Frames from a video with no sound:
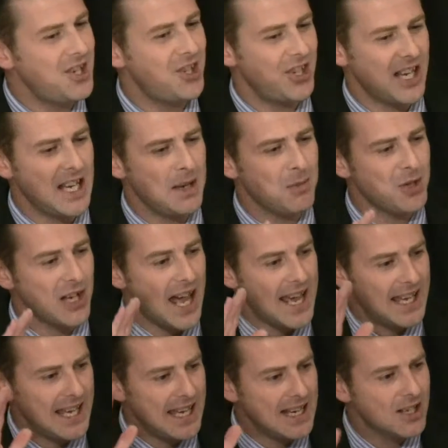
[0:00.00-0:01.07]
seems
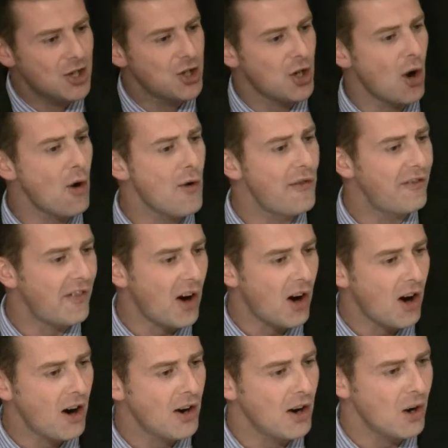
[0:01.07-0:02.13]
like He is so
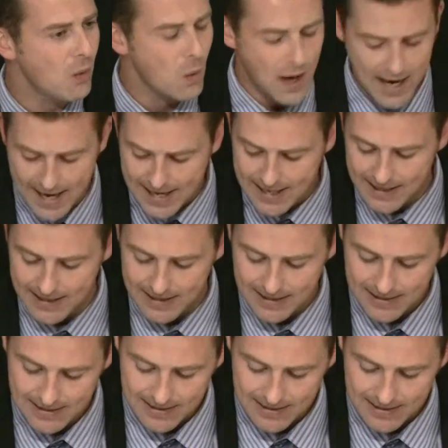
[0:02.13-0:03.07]
far away.